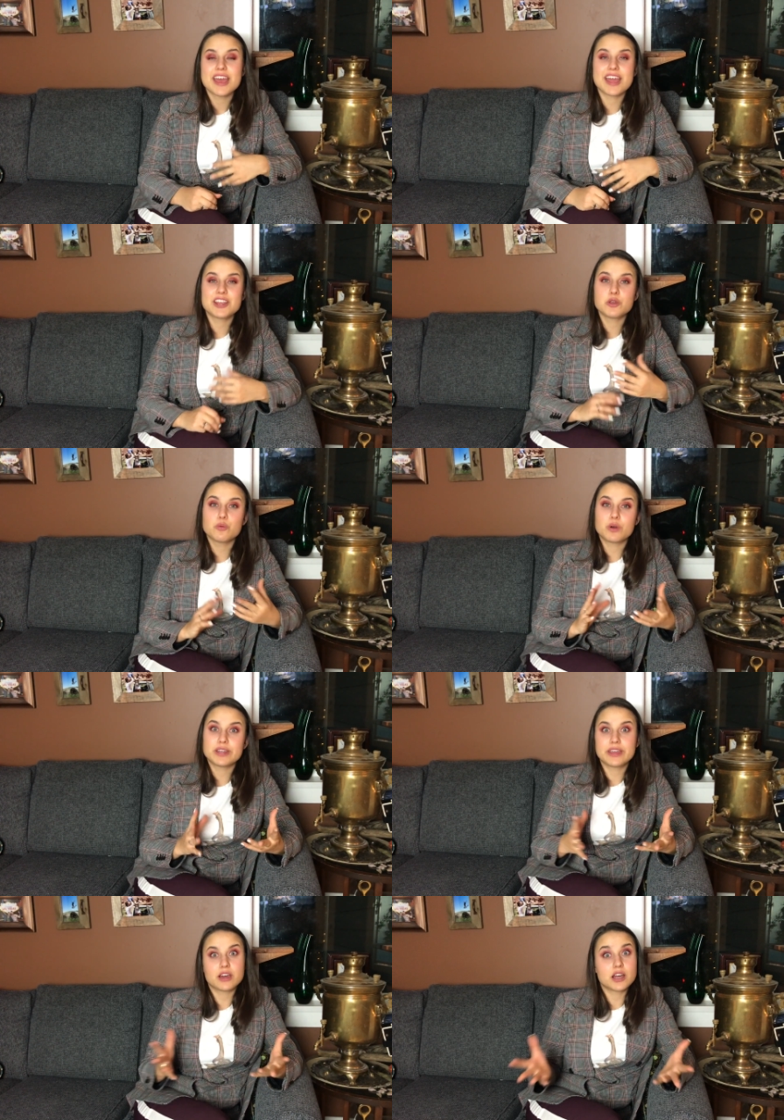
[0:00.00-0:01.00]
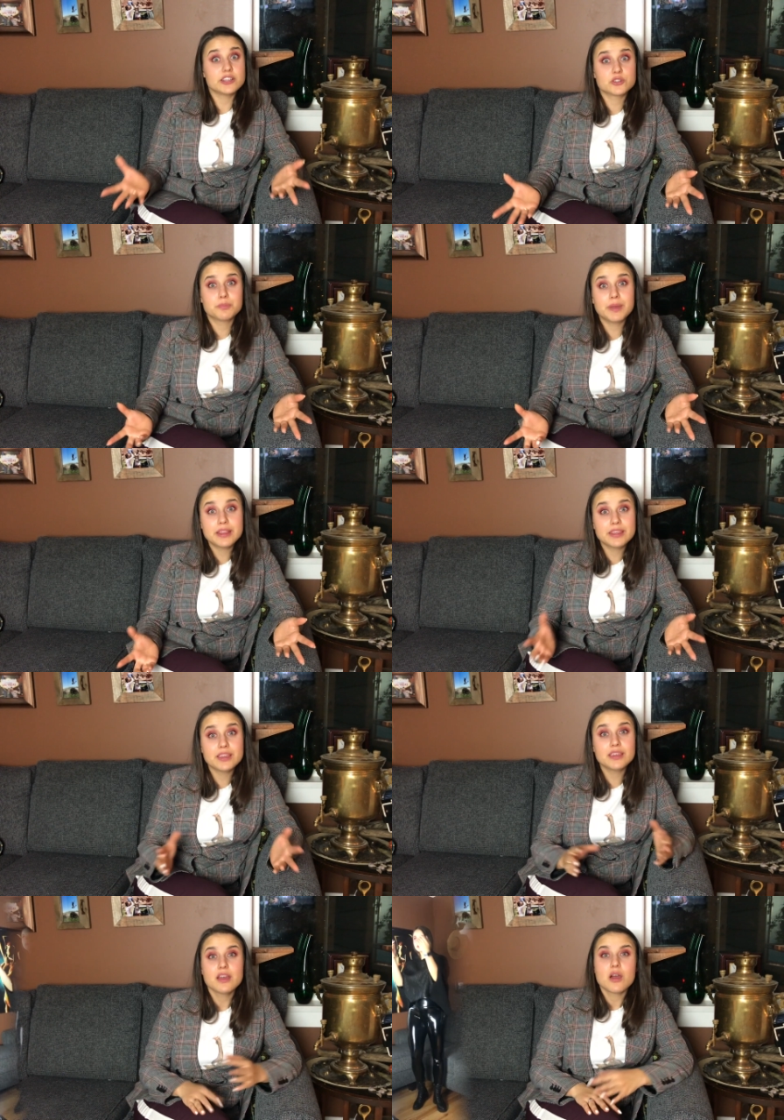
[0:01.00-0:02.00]
and you want to hide your
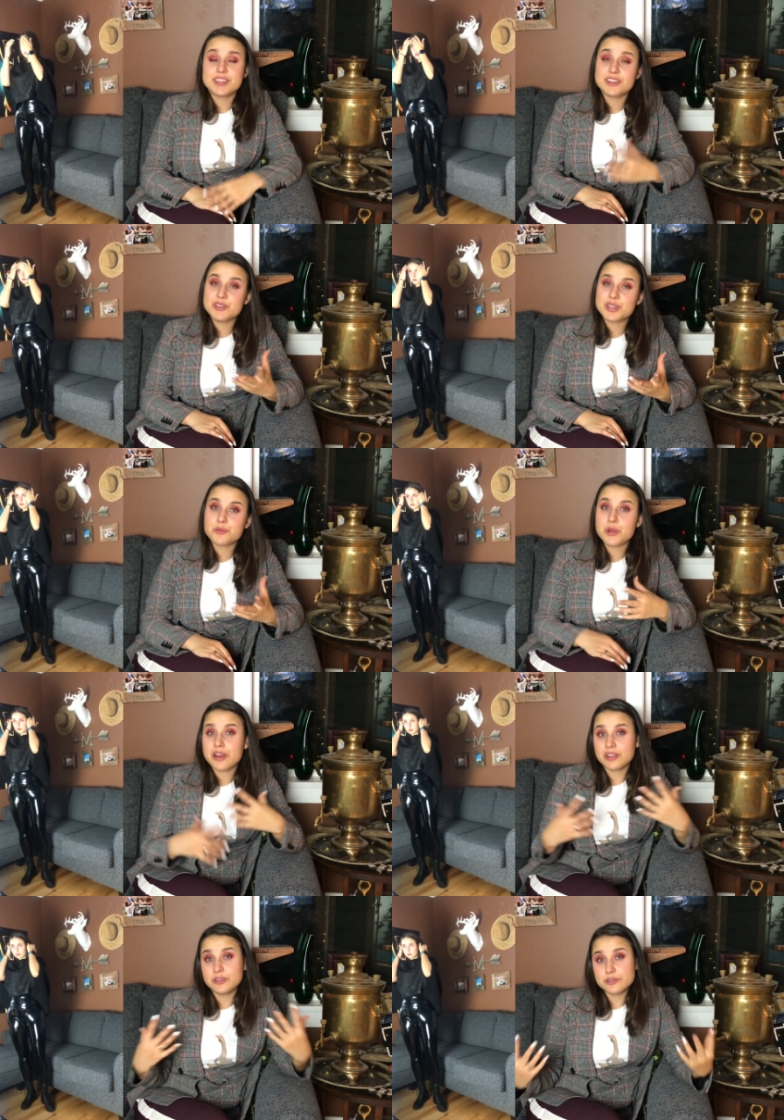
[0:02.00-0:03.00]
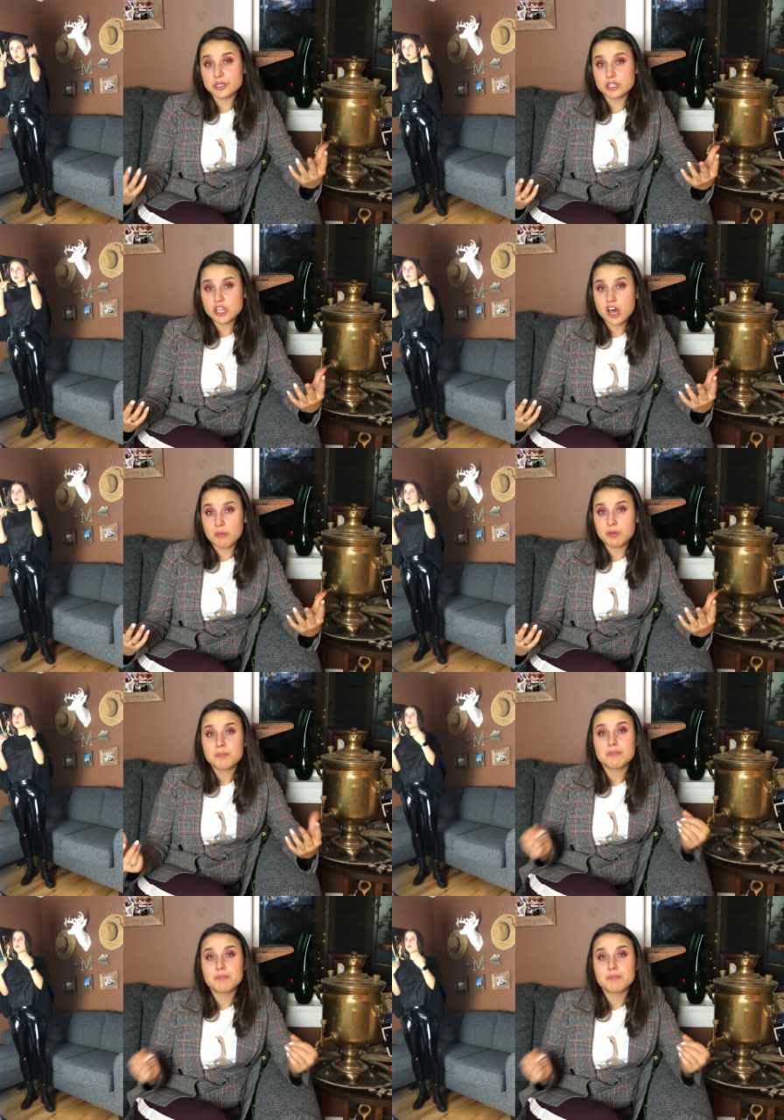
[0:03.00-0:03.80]
belly, then you can wear a looser top.